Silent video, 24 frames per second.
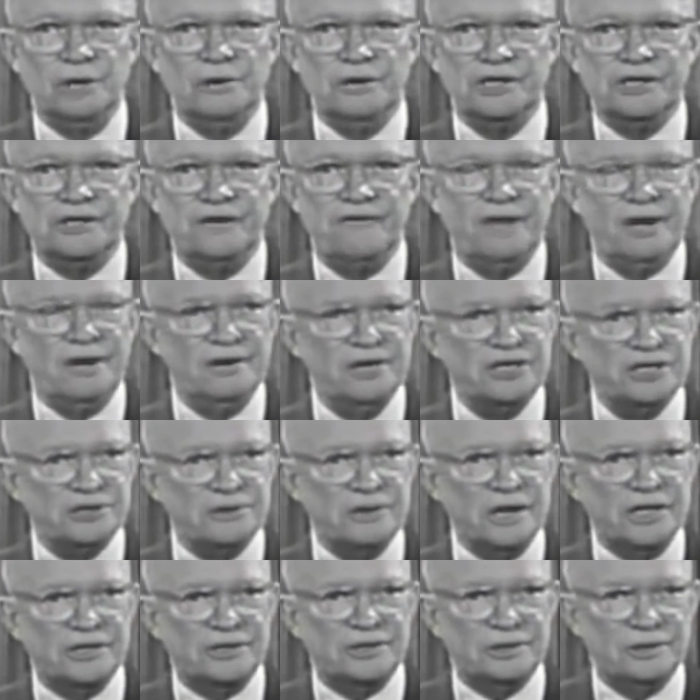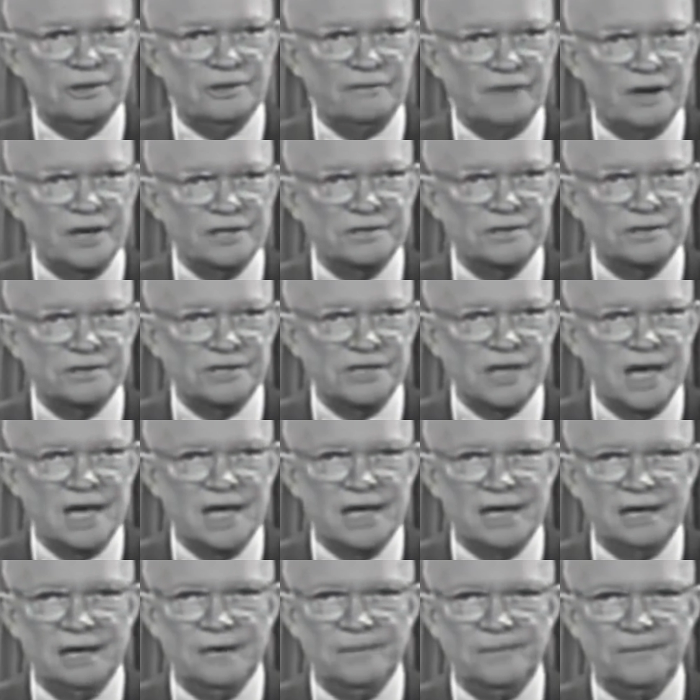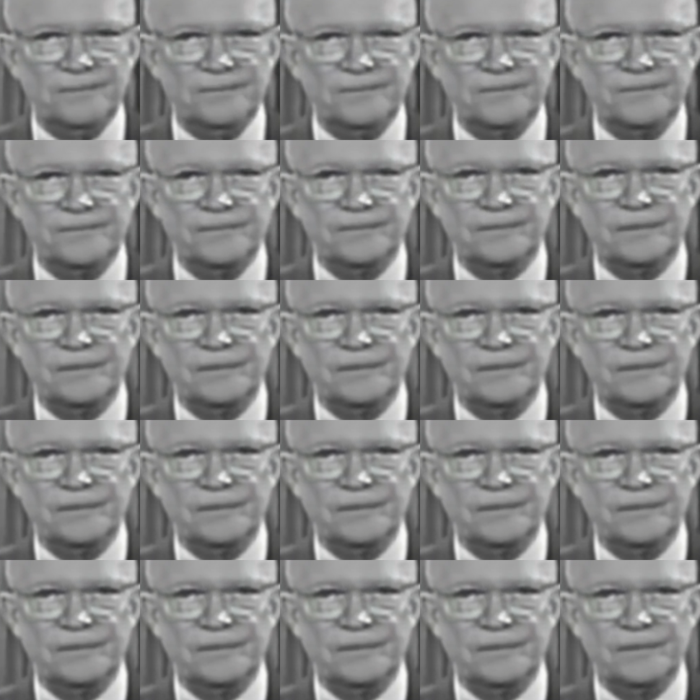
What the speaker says: So is the very structure of our society.